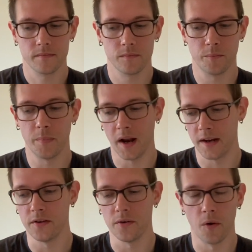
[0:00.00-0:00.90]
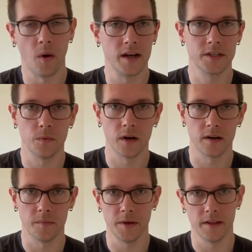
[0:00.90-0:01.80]
I do know why she
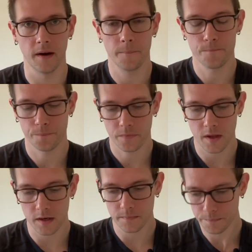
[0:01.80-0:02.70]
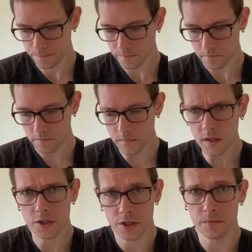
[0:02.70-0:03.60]
wanted to be there.
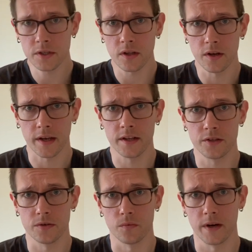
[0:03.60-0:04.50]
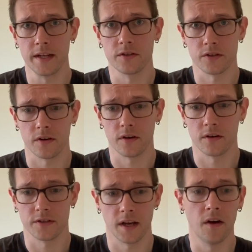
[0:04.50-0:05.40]
She was looking to reinsert
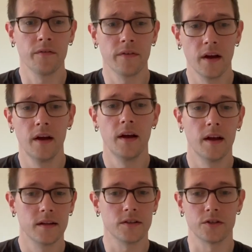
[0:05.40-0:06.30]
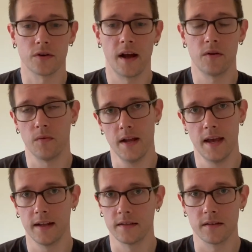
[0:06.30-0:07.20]
herself to try to
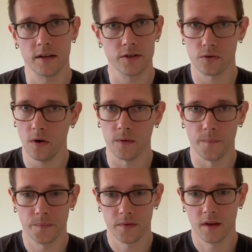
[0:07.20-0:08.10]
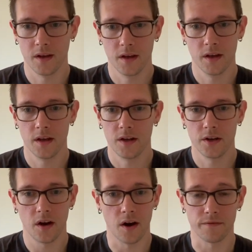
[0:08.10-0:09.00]
regain control.
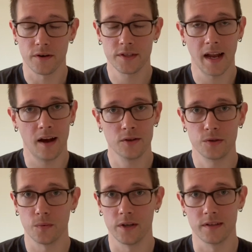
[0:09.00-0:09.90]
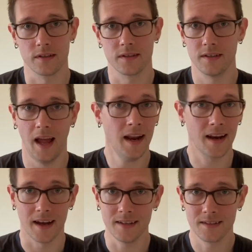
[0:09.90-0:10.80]
Our first house was not
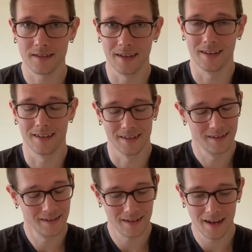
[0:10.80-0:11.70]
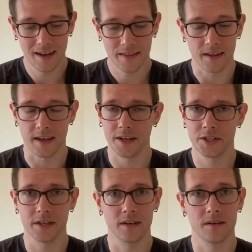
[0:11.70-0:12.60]
nice. The
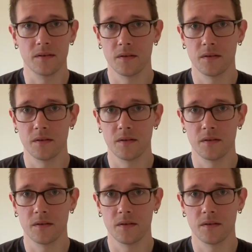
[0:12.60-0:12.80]
kitchen